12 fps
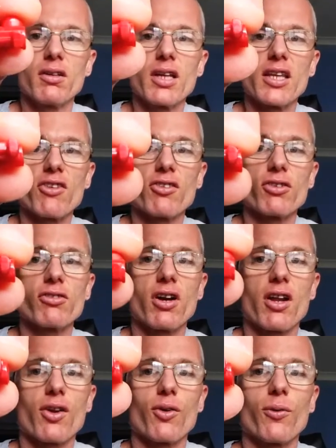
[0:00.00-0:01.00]
That doesn't look right
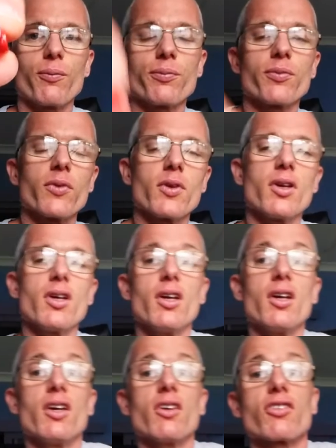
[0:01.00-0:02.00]
at all.
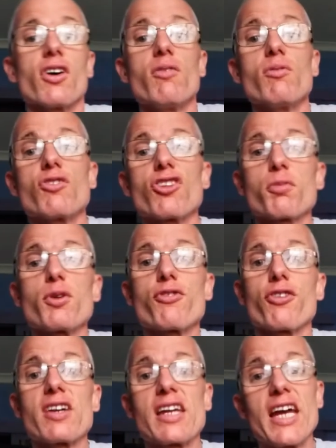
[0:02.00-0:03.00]
So just be
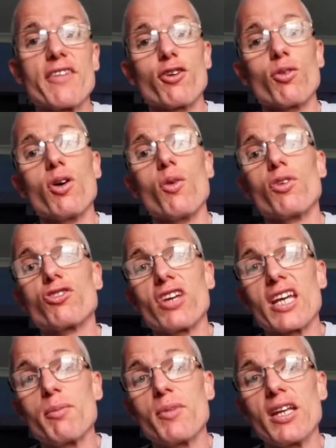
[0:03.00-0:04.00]
very careful with
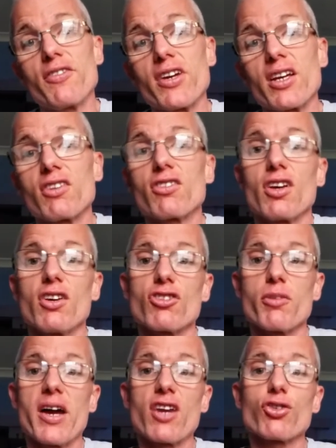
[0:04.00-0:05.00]
checking minifigures
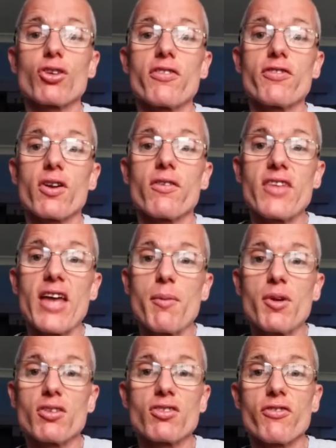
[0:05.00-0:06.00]
to make sure they're
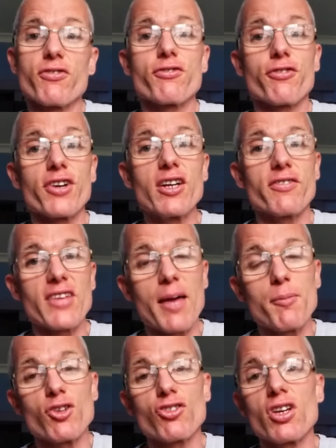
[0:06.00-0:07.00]
free of
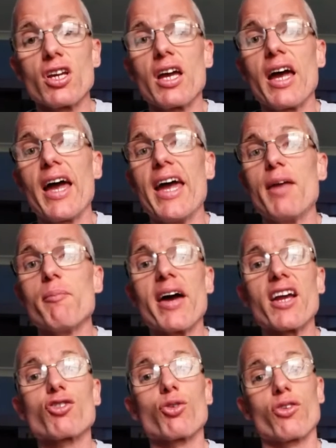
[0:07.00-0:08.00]
damage, and
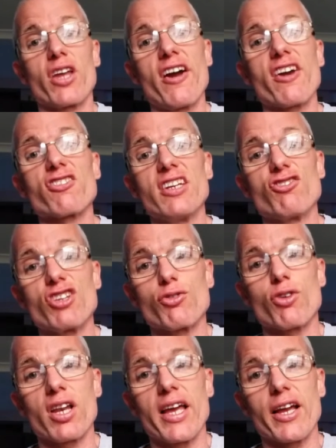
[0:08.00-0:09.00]
make sure they're actually
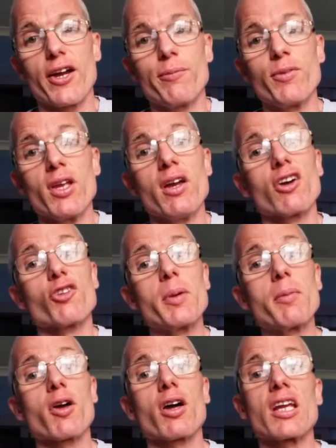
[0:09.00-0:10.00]
genuine Lego. Because
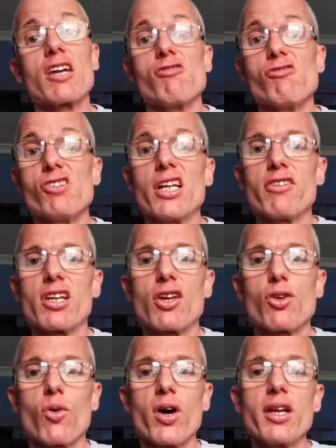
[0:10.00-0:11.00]
people are going to get really, really
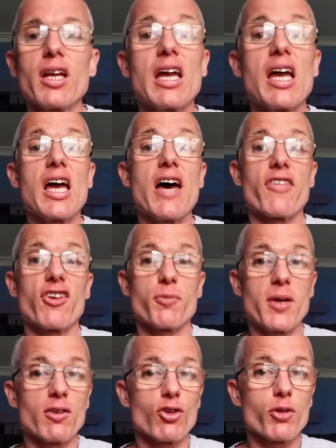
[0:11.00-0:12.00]
annoyed if they
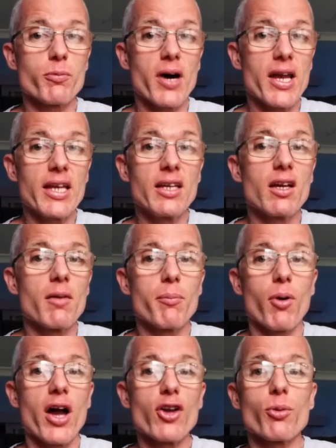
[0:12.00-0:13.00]
spend good money
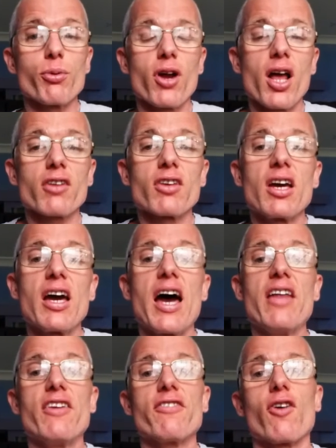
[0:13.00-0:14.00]
buying your product
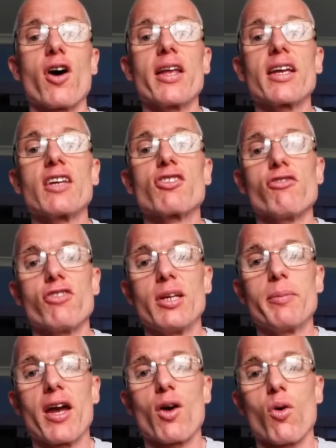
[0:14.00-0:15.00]
and then finding it's of really
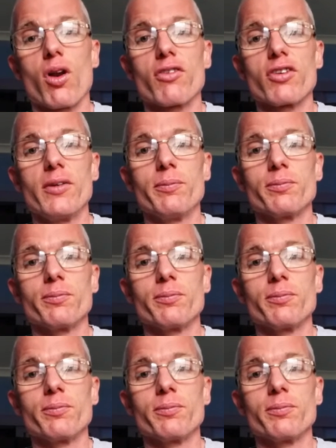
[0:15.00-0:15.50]
bad quality.